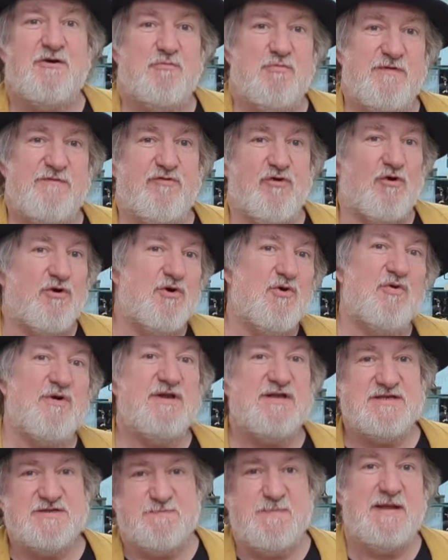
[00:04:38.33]
We've got
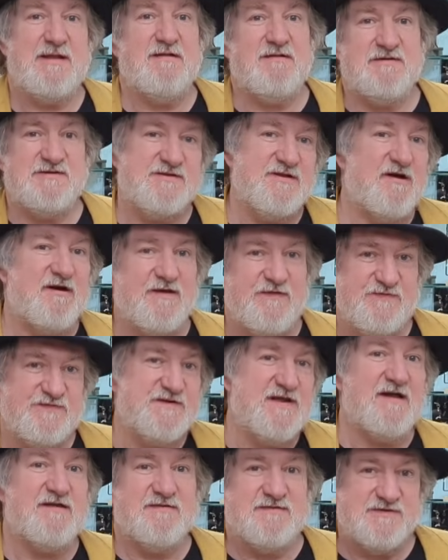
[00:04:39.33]
coins, medals, knives,
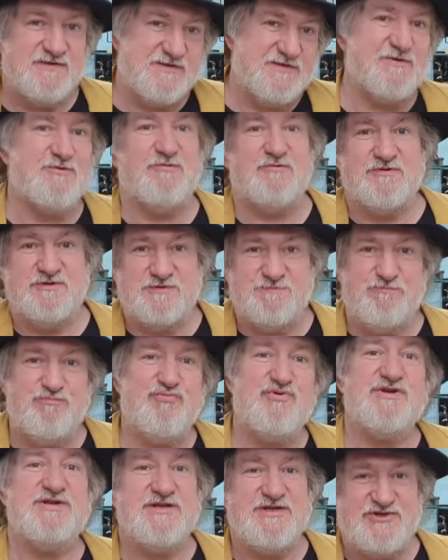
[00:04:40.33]
guns, swords,
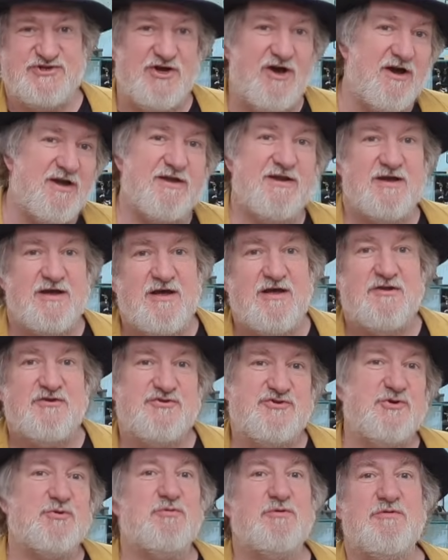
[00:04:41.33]
pretty china,
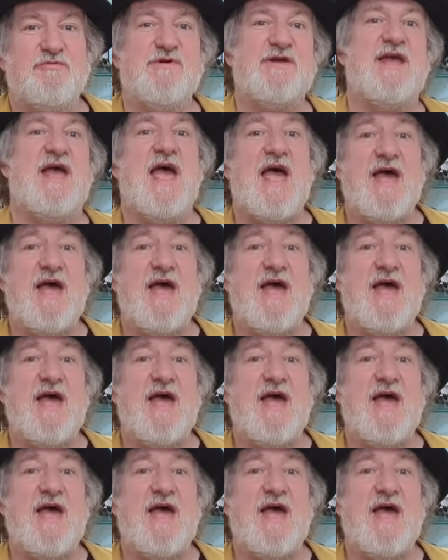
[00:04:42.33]
jewellery,